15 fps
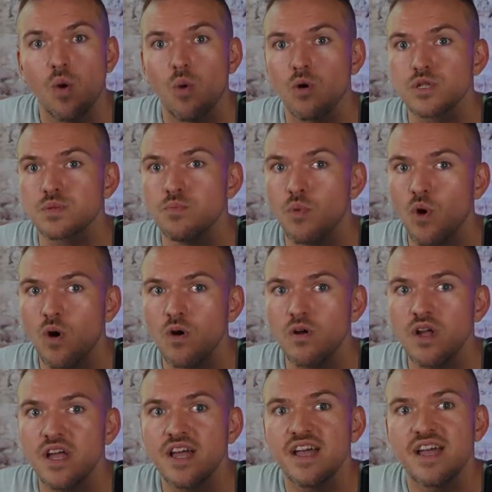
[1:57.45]
What's
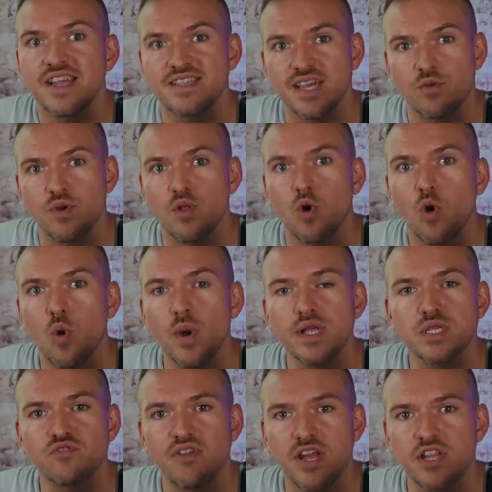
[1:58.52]
more, is that it will
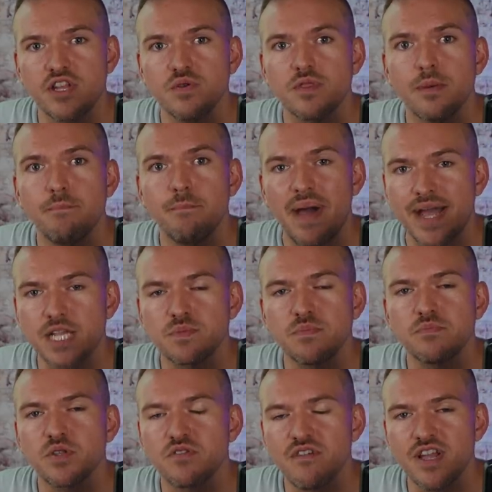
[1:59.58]
always grant you the
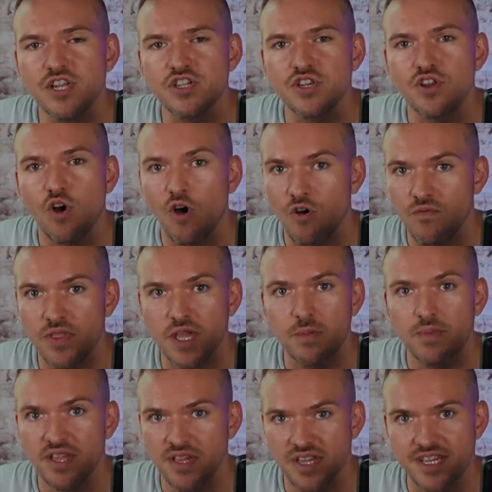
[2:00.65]
maximum duration of the
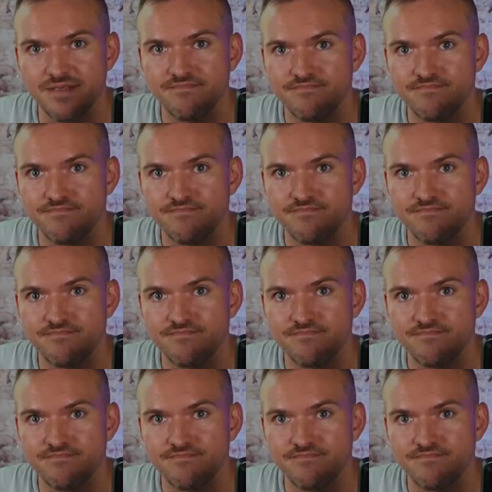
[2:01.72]
ability.